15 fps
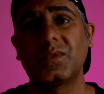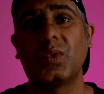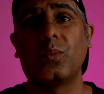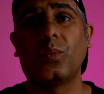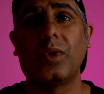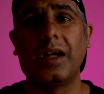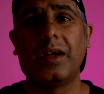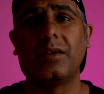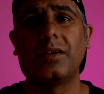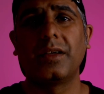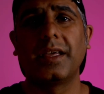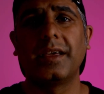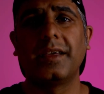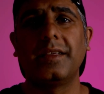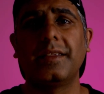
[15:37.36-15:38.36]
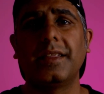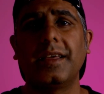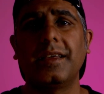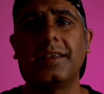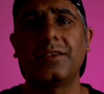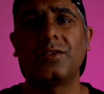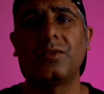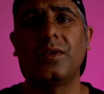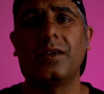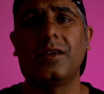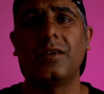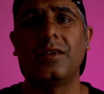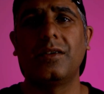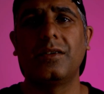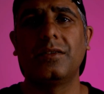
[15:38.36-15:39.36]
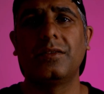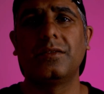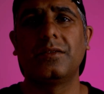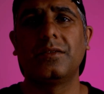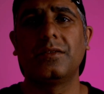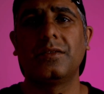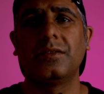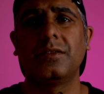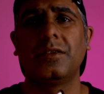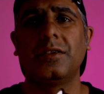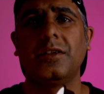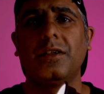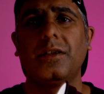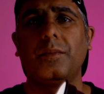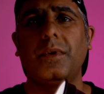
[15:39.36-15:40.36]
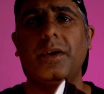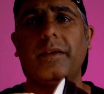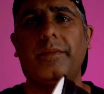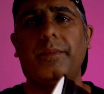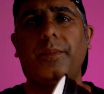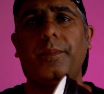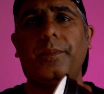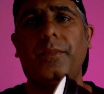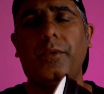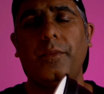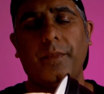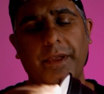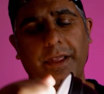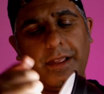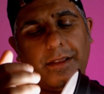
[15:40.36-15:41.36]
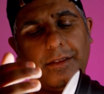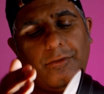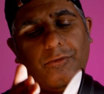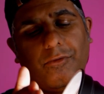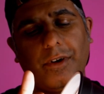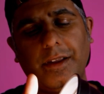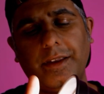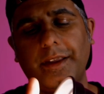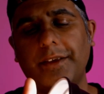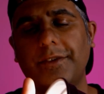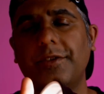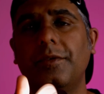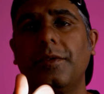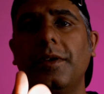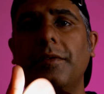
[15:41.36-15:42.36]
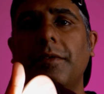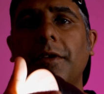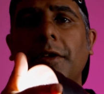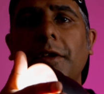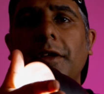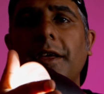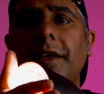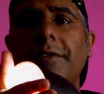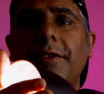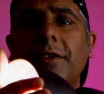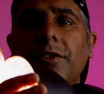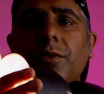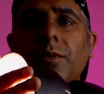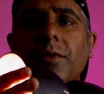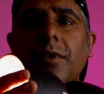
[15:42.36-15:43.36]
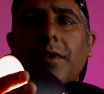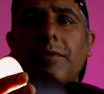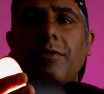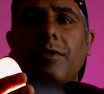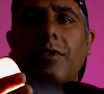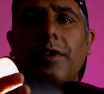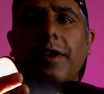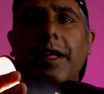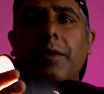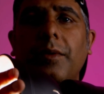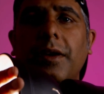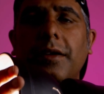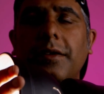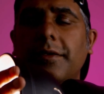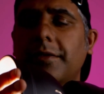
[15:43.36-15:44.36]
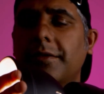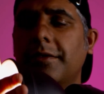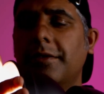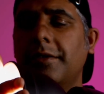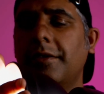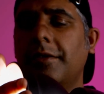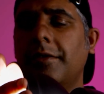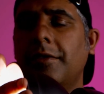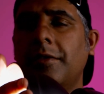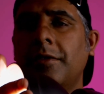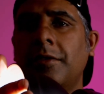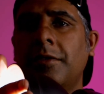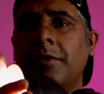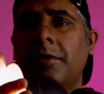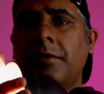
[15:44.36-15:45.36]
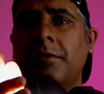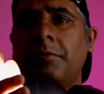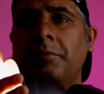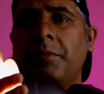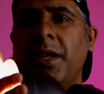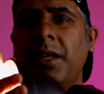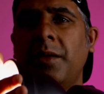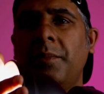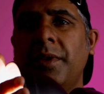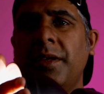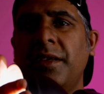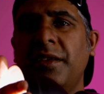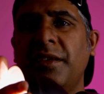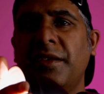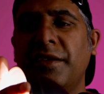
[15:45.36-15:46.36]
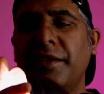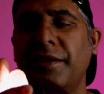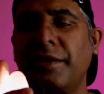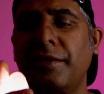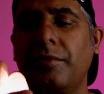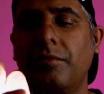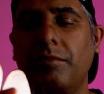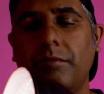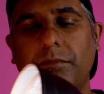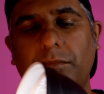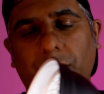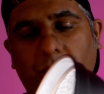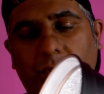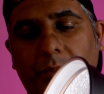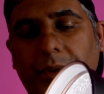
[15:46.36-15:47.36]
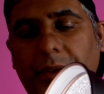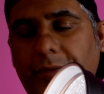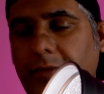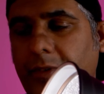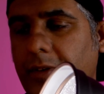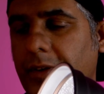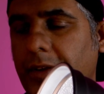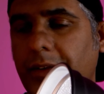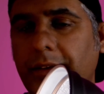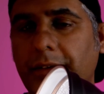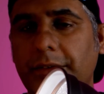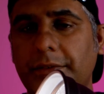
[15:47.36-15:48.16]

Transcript: Wow, okay, that gets quite hot. But I've put my hand right next to it. If this was on for an hour, maybe it would be fine.